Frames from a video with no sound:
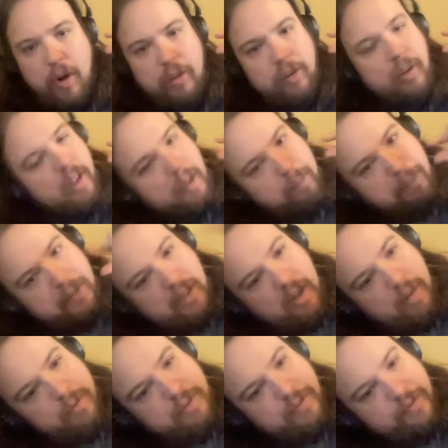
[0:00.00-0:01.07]
it looked like
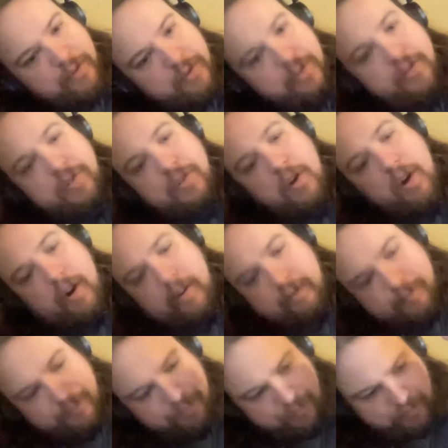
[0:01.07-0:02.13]
Bilal was a future star,
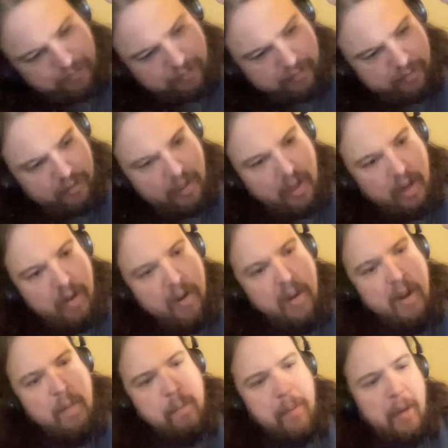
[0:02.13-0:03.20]

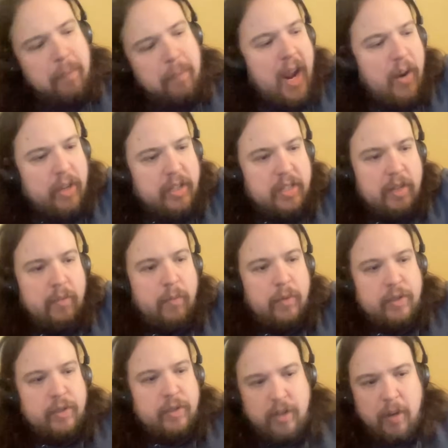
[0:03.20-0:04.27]
Bub Carrington
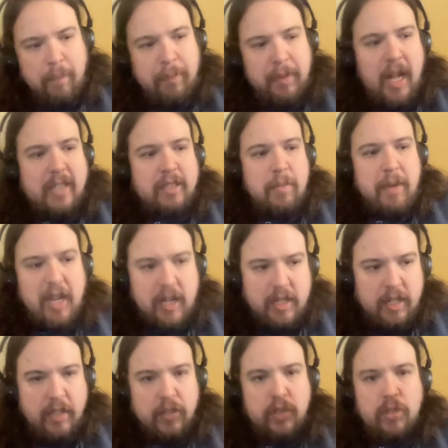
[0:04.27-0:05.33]
was, blossoming
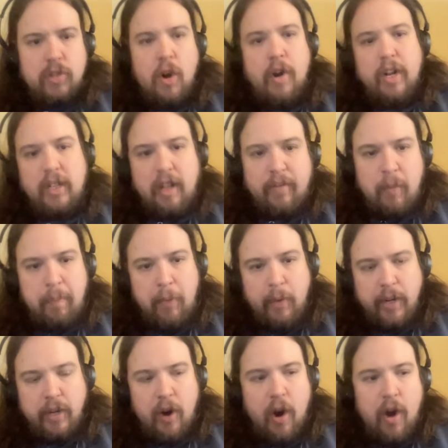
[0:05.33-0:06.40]
into the starting level
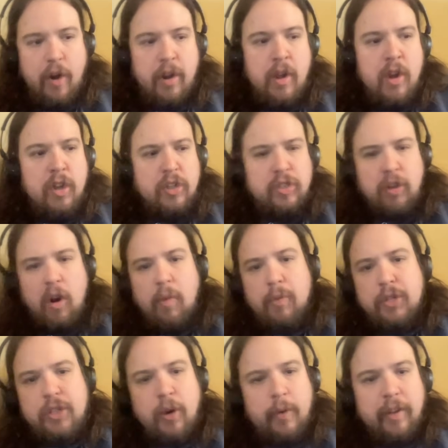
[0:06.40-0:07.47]
point guard, Sarr
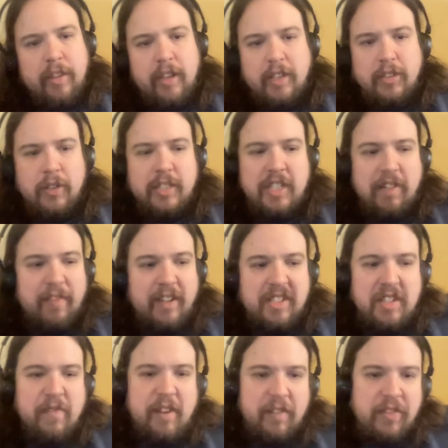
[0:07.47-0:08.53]
was showing things on
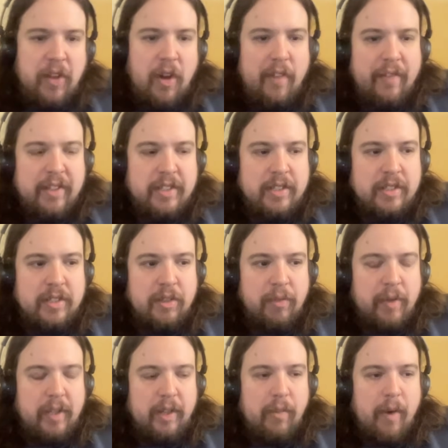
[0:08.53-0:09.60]
defense, even if the offense is still
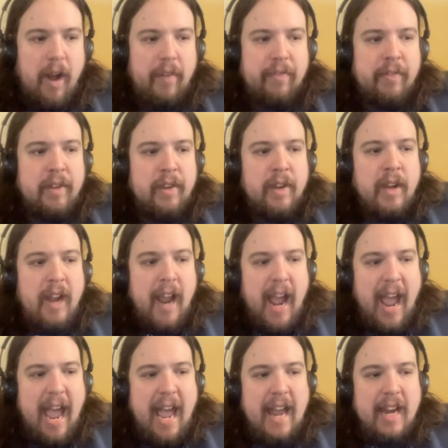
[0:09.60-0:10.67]
really rough,
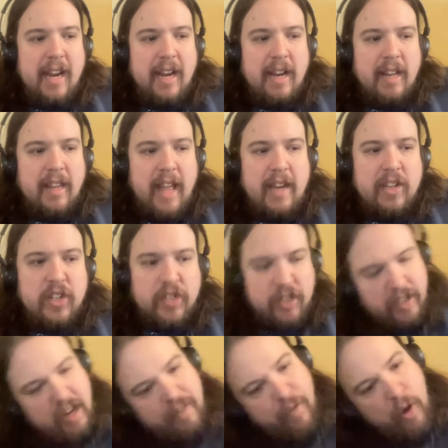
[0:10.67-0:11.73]
and then to
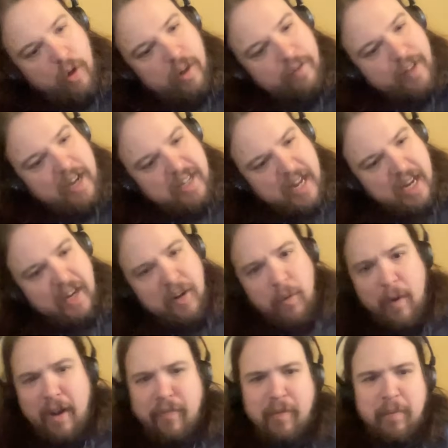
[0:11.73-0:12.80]
just have all that taken
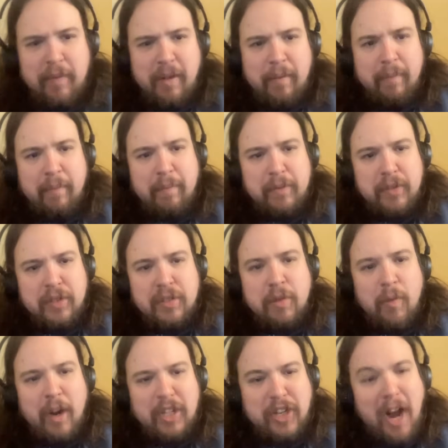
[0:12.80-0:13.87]
away from them, just
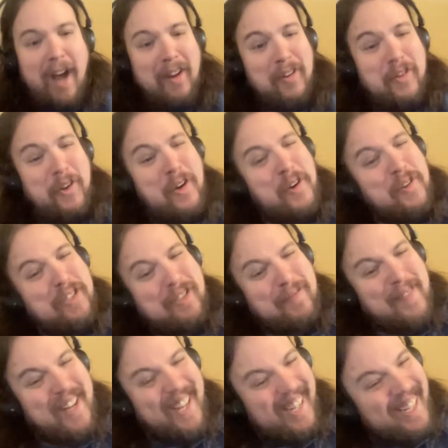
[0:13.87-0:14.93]
to watch Kyle
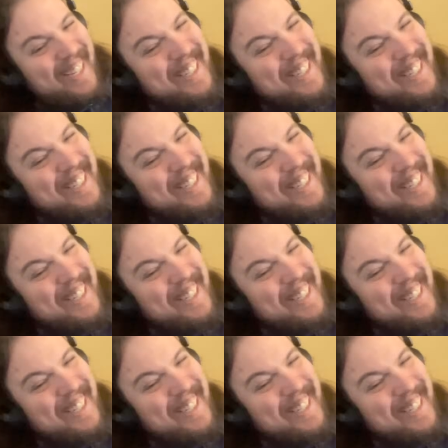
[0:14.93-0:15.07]
Kuzma